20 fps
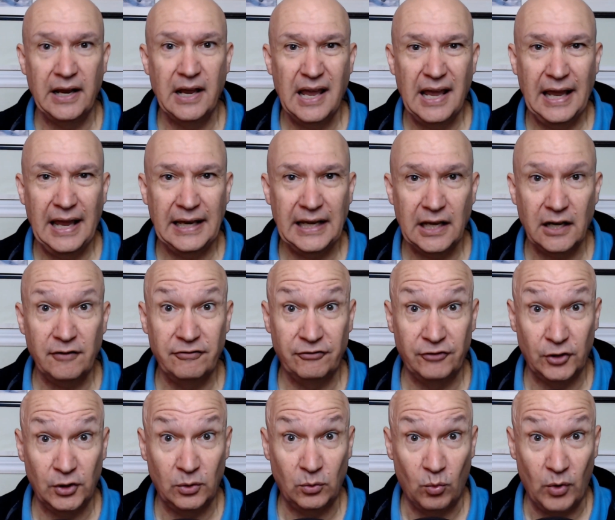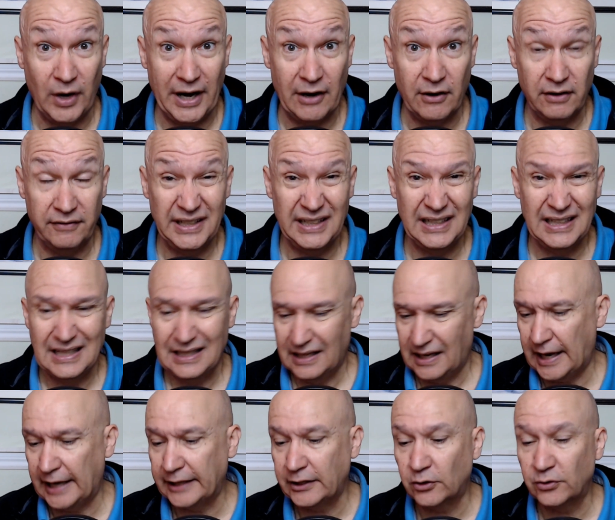and get a full wear of it.
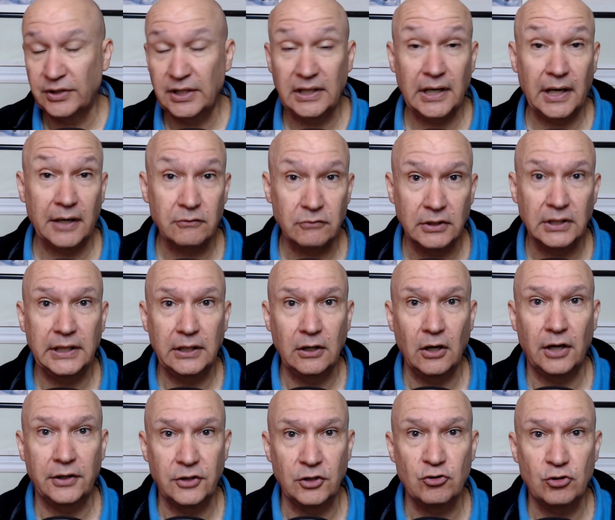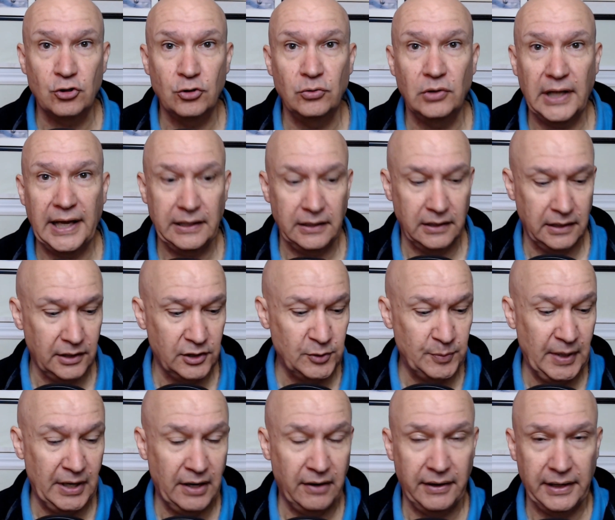I don't think I really got the true Layton
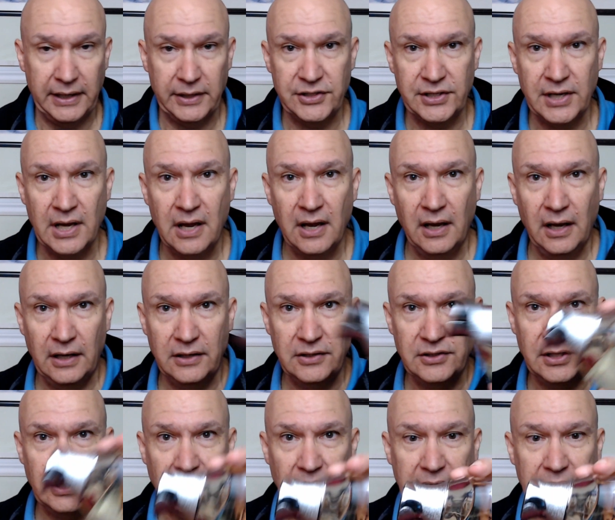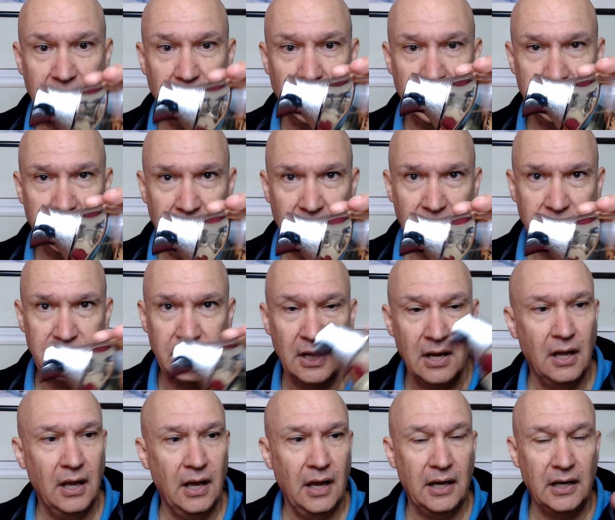experience until I got this.
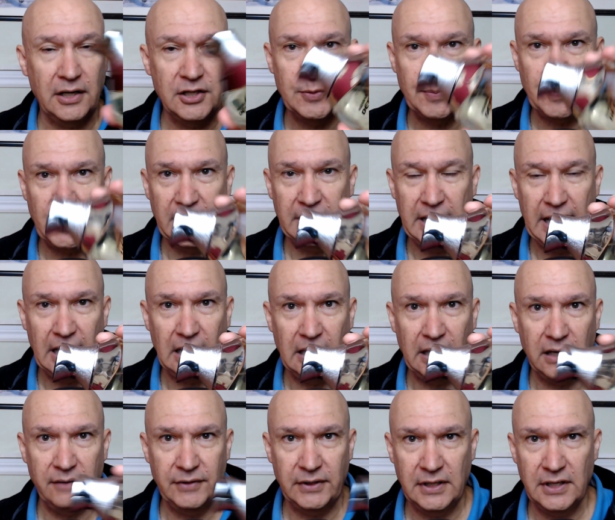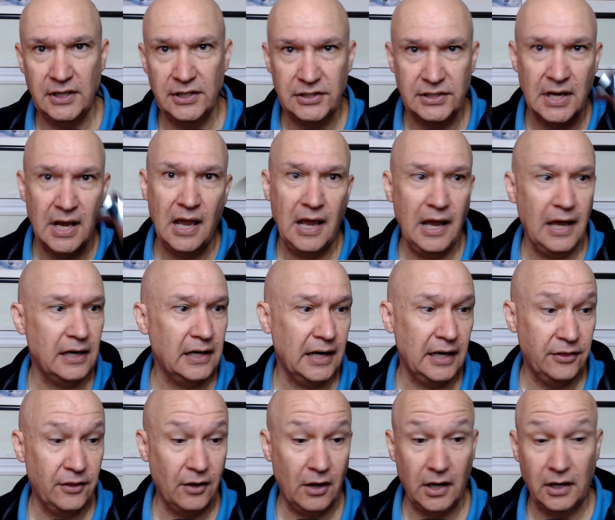And I sprayed the hell out of it and I
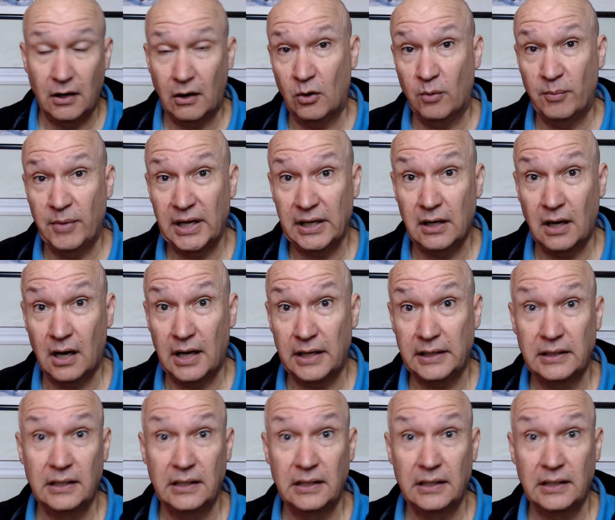thought, oh my God,